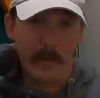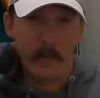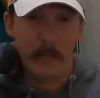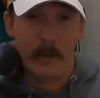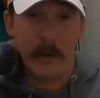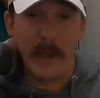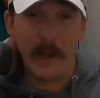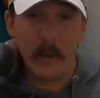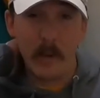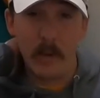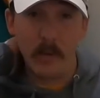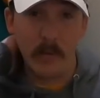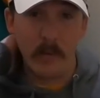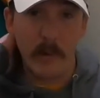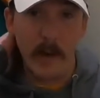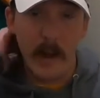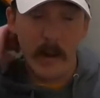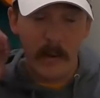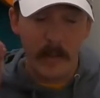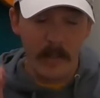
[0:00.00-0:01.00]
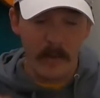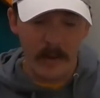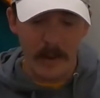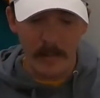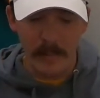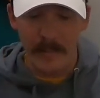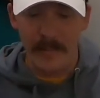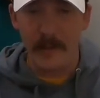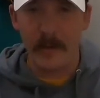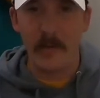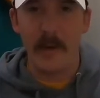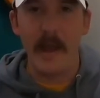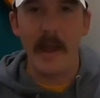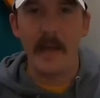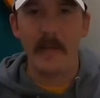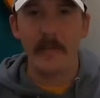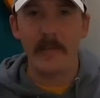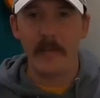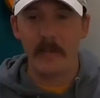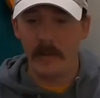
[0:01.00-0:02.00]
spring rolls around and they're up in the
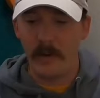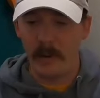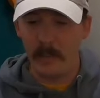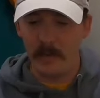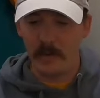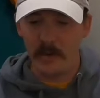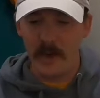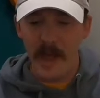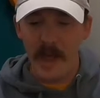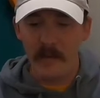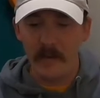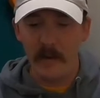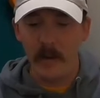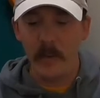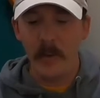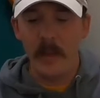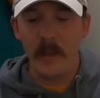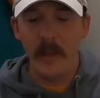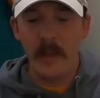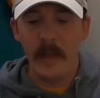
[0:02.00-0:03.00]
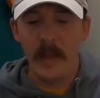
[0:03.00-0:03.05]
grass and they're up shallow,